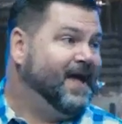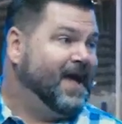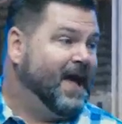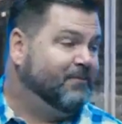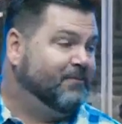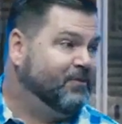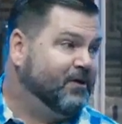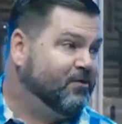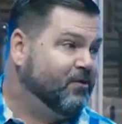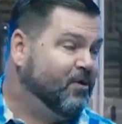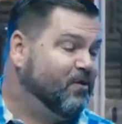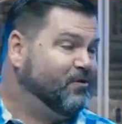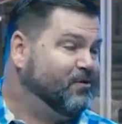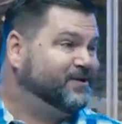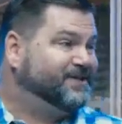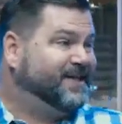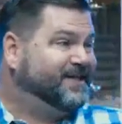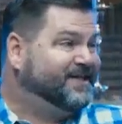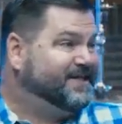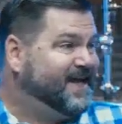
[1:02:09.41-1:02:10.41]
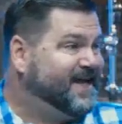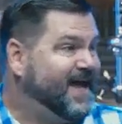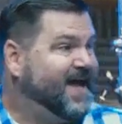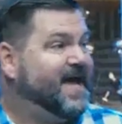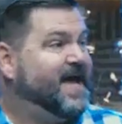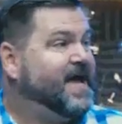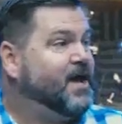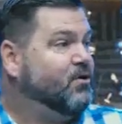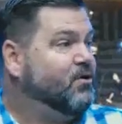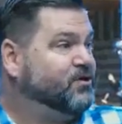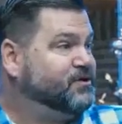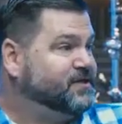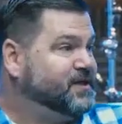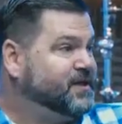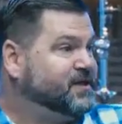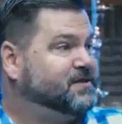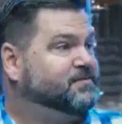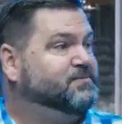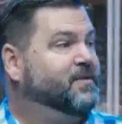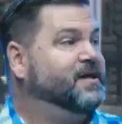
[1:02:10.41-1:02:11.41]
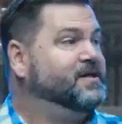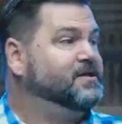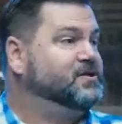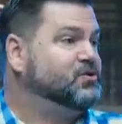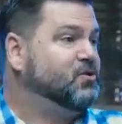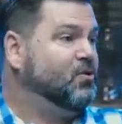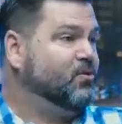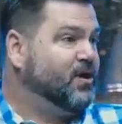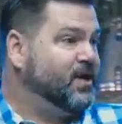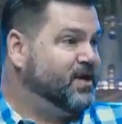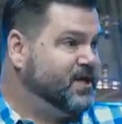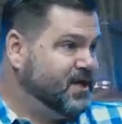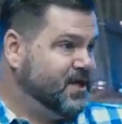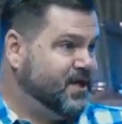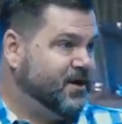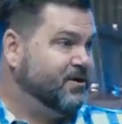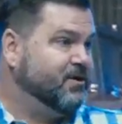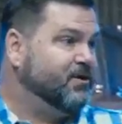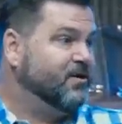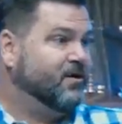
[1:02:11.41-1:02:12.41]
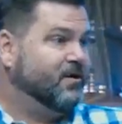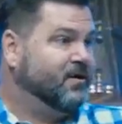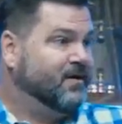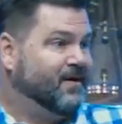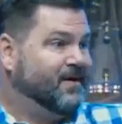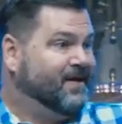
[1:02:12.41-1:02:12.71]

And whether it was a day or six months or a year,